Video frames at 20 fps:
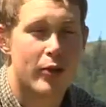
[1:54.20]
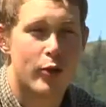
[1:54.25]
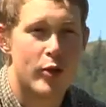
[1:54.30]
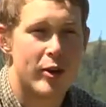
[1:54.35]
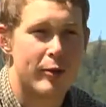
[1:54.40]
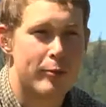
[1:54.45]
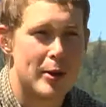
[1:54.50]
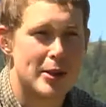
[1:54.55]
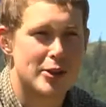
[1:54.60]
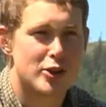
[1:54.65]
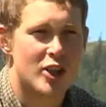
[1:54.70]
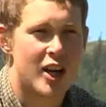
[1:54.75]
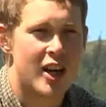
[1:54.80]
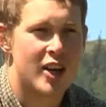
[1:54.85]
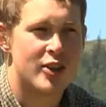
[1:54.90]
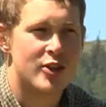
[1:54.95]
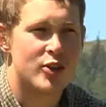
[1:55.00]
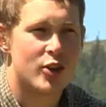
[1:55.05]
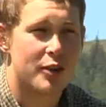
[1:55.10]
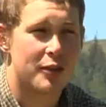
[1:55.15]
about the Three Peaks
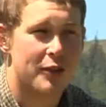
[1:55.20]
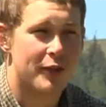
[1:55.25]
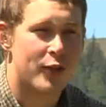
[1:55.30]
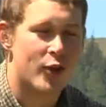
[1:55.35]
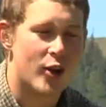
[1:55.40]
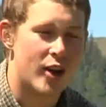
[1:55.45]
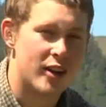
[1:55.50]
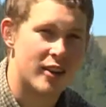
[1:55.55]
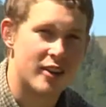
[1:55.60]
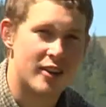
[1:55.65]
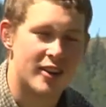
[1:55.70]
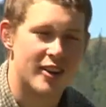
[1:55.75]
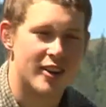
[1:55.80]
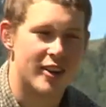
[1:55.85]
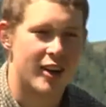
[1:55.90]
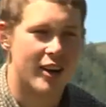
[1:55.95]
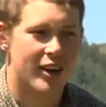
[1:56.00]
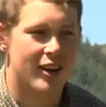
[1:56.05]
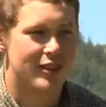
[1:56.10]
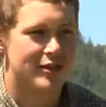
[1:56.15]
Challenge off a friend,
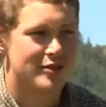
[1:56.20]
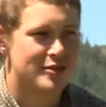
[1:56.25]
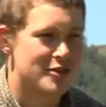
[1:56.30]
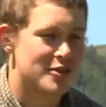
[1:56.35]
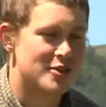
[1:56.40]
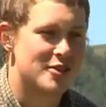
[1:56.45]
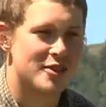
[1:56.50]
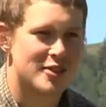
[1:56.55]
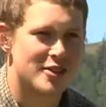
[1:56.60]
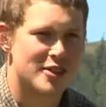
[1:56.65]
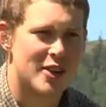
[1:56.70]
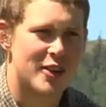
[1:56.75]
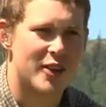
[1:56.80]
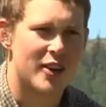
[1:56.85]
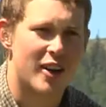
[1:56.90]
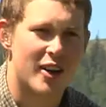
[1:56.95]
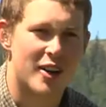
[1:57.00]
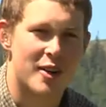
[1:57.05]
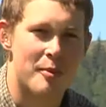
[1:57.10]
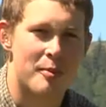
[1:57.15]
and uh, it
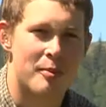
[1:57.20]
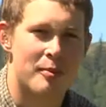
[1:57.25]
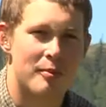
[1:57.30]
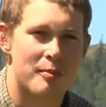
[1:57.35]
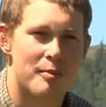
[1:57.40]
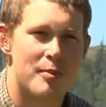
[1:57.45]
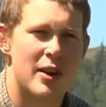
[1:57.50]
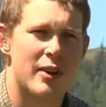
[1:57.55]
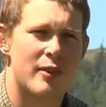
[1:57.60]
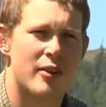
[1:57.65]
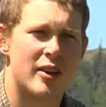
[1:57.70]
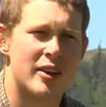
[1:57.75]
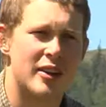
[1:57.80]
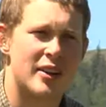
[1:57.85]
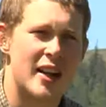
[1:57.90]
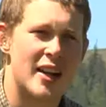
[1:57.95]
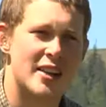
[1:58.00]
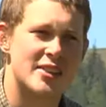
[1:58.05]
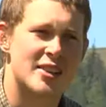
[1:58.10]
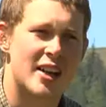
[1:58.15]
sounded like a bit of an
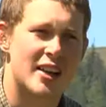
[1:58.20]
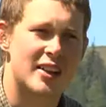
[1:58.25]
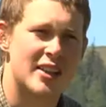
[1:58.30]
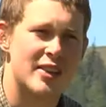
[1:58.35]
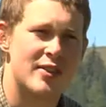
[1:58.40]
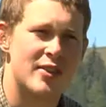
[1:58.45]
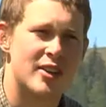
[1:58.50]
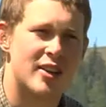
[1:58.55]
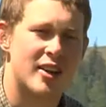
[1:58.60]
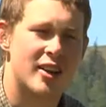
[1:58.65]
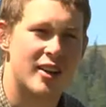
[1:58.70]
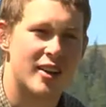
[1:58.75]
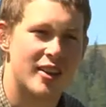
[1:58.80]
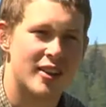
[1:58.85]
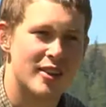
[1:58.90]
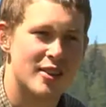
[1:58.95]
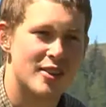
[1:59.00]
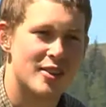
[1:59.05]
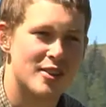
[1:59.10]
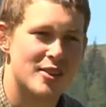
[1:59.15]
intense
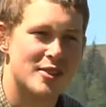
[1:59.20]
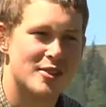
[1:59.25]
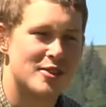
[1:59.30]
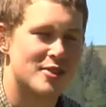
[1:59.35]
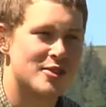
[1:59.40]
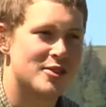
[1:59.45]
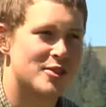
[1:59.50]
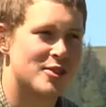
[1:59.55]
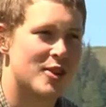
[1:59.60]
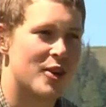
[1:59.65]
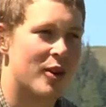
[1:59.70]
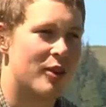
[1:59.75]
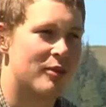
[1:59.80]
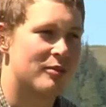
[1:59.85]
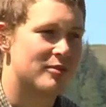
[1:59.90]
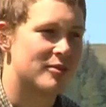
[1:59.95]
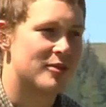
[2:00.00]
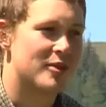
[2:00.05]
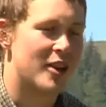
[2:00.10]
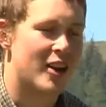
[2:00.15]
activity.
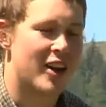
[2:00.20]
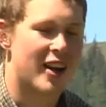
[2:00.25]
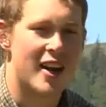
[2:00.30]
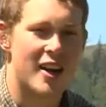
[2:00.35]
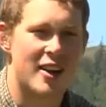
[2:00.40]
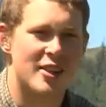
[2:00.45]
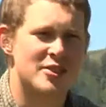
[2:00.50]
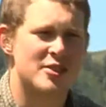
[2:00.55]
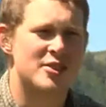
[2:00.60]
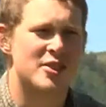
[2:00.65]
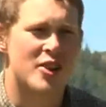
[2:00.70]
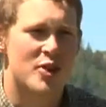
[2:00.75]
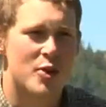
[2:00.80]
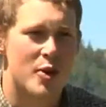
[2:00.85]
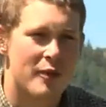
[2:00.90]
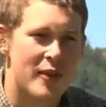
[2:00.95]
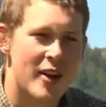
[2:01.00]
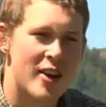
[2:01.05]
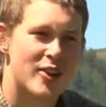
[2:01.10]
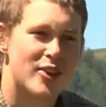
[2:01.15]
So again, it's
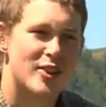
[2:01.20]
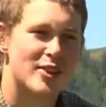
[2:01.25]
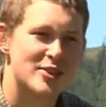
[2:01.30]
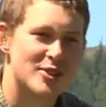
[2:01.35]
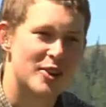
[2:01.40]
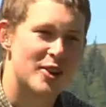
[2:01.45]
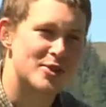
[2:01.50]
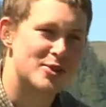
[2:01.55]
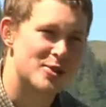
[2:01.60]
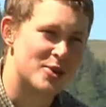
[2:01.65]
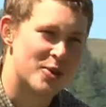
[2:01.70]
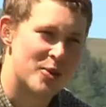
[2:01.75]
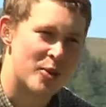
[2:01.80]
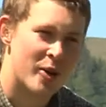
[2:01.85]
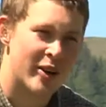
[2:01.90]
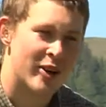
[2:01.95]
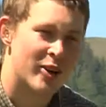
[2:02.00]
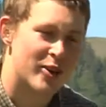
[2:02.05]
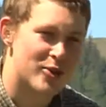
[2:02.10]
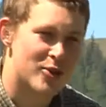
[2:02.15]
another adventure, so I
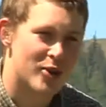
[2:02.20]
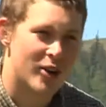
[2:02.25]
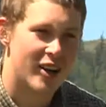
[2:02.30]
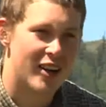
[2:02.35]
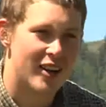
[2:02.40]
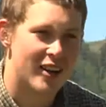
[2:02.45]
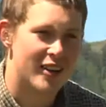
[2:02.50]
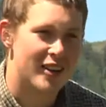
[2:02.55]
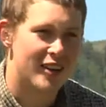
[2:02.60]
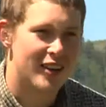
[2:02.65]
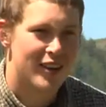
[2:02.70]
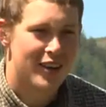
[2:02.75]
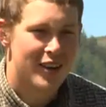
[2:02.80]
thought, why not try it?